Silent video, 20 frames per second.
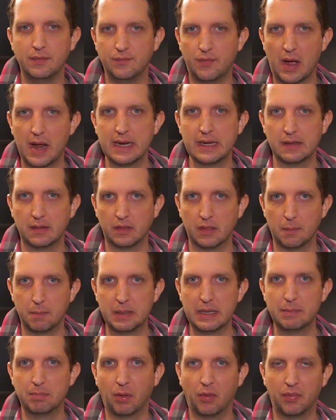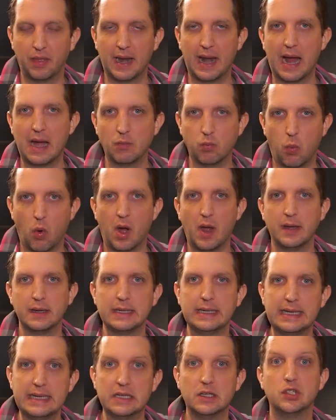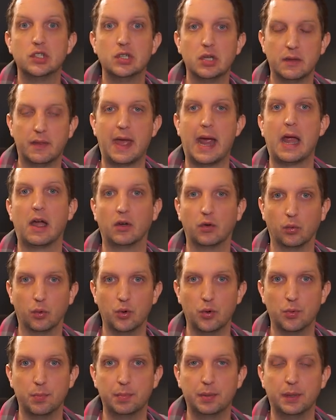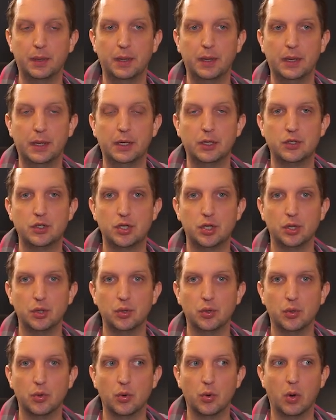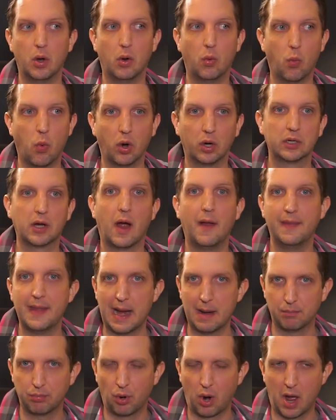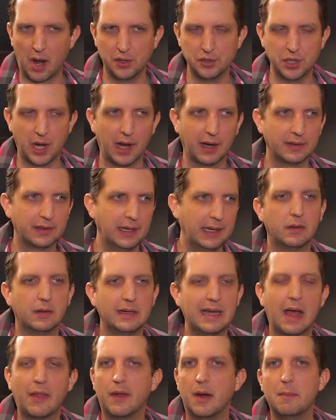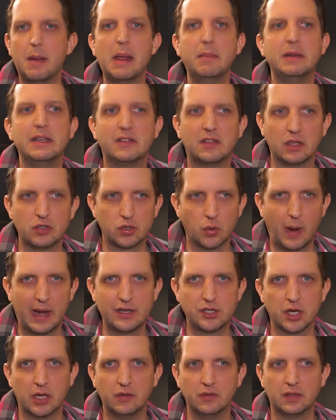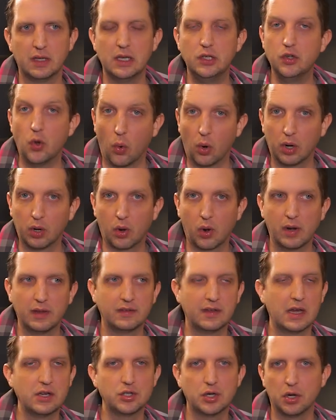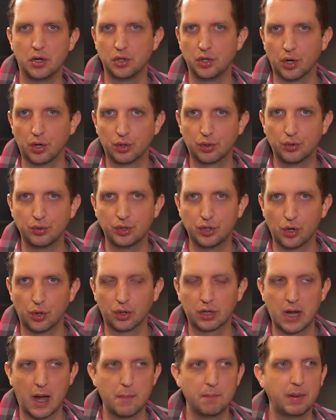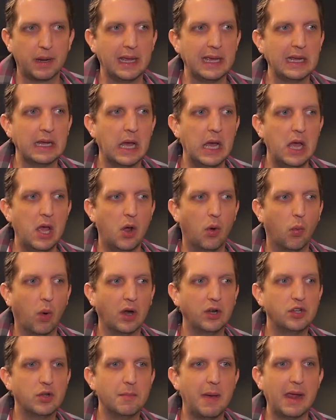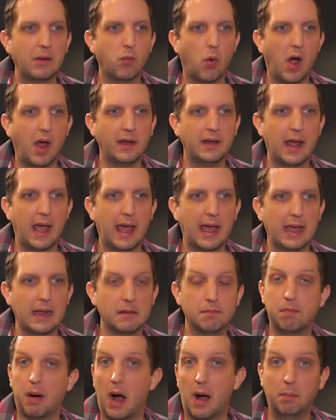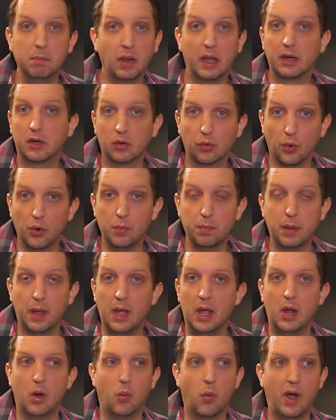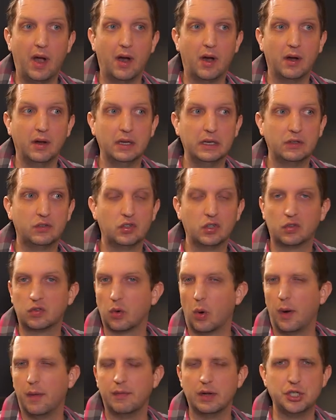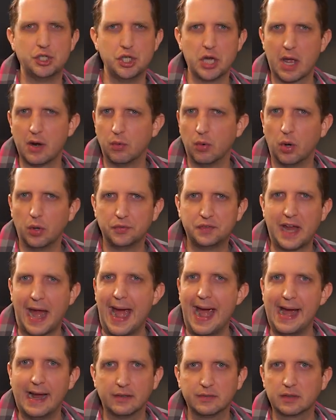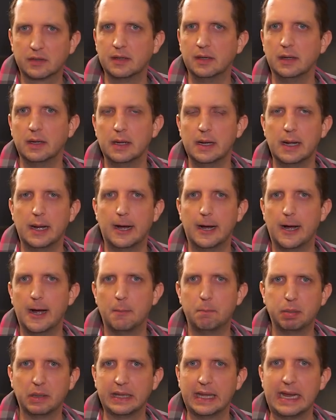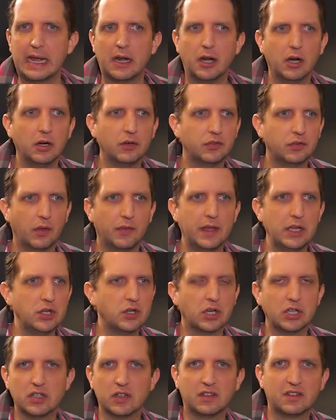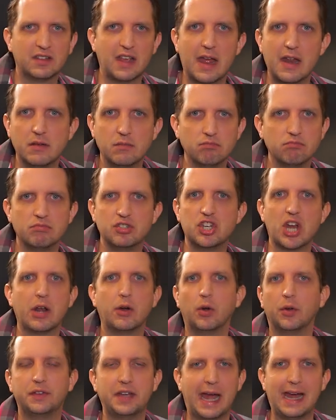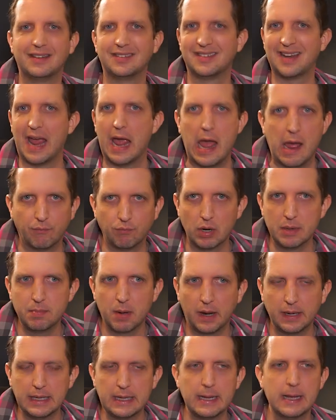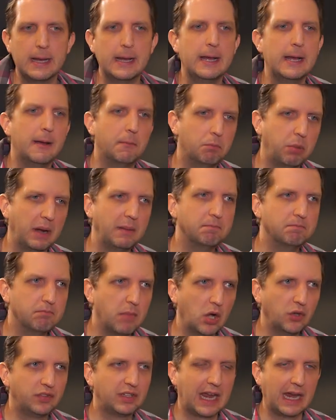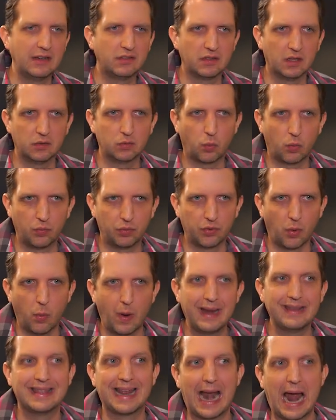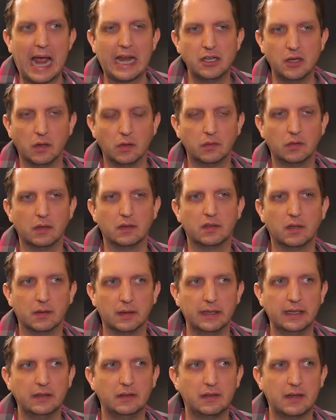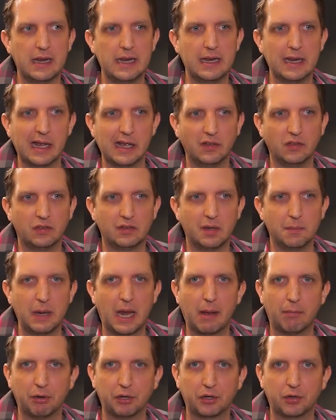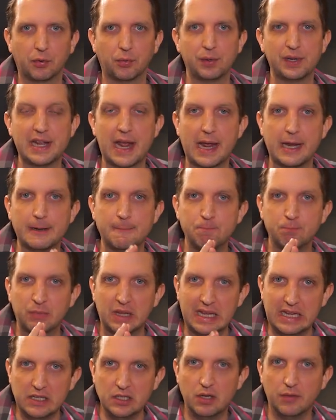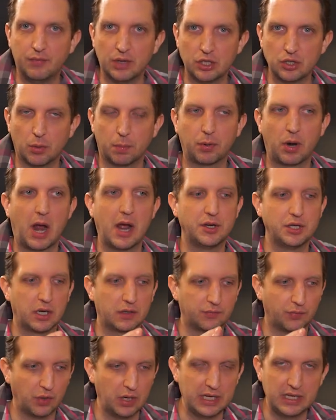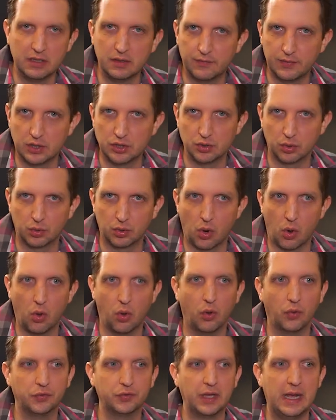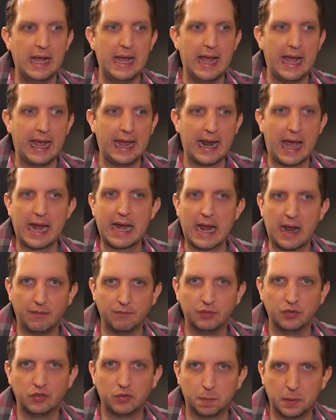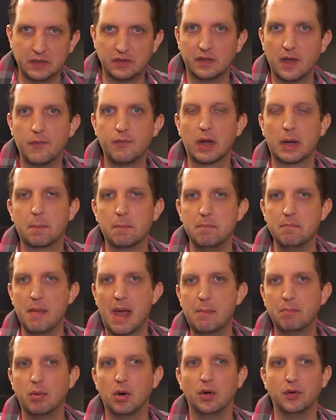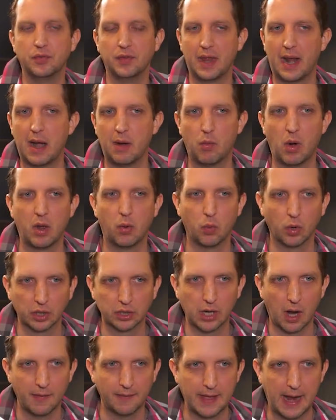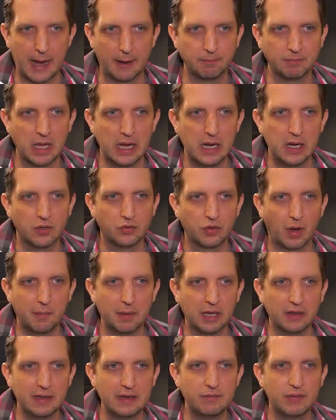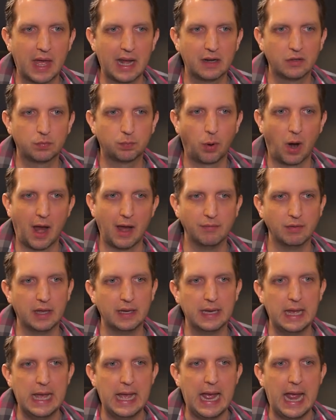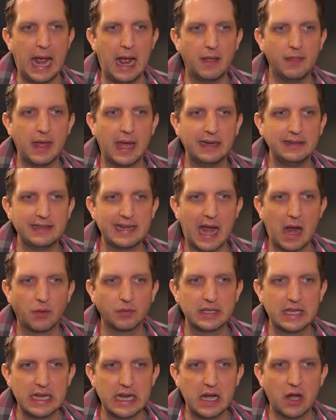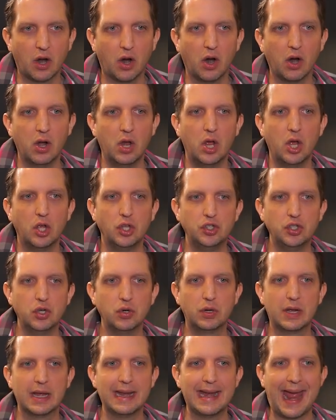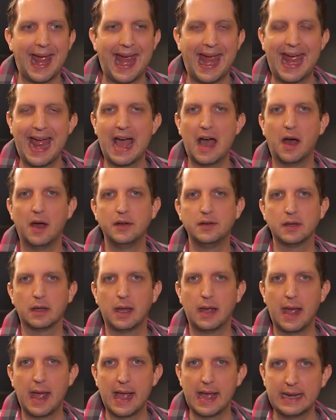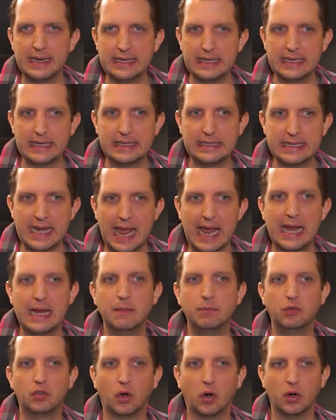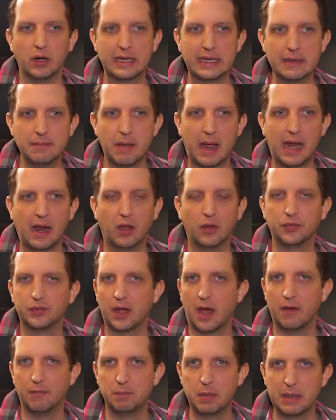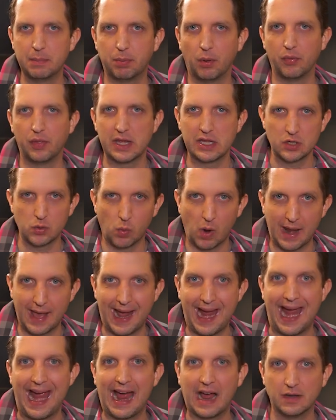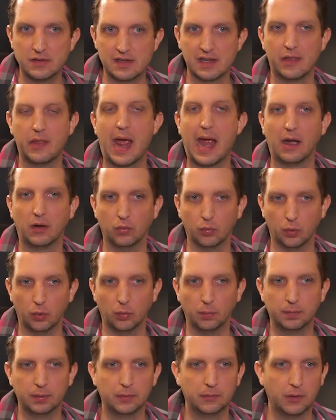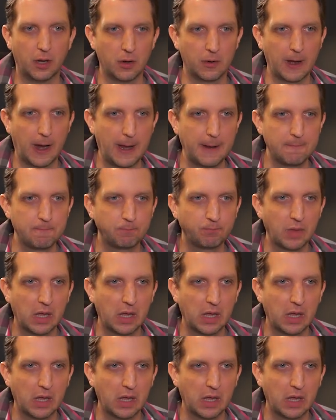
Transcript: invite the people that I want into that group to work on that project. Now, there may be situations in your organization or your, your company where you may want a public group where it's just sort of a general task uh, planner so that you can just send general tasks to everybody. But in most cases, the way that I use this at least is to be able to create individual projects for individual goals, and I have specific members that I want to work on that. So I'm going to leave that as private. And then down here, you can add any names or emails of people that you want to add to that group. Okay.